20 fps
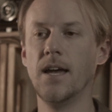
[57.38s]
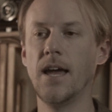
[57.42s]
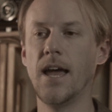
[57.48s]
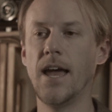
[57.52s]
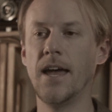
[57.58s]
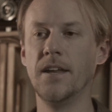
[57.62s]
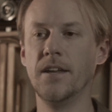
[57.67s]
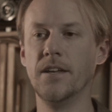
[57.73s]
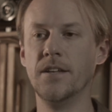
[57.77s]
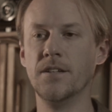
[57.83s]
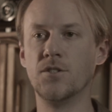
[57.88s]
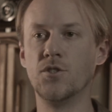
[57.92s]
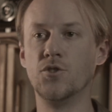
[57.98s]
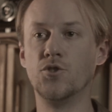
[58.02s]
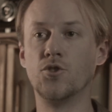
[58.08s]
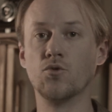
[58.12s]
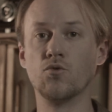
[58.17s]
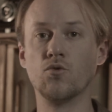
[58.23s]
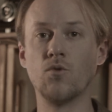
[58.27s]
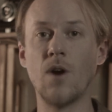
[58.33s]
and it is
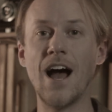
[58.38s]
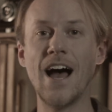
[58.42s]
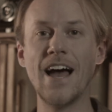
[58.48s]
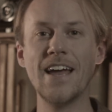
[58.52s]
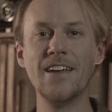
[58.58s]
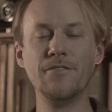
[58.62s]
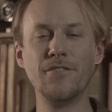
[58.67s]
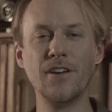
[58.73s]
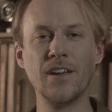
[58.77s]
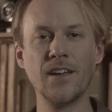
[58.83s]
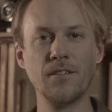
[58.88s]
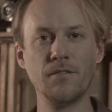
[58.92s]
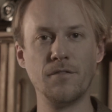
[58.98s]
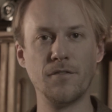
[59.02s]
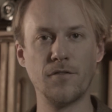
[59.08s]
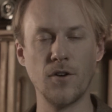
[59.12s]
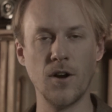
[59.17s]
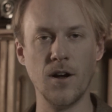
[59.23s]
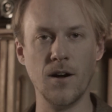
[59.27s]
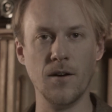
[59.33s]
deriving
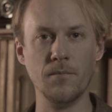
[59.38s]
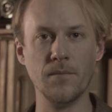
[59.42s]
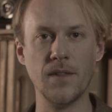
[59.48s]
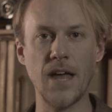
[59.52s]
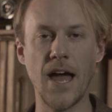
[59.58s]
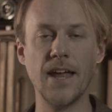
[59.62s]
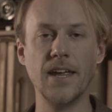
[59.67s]
from that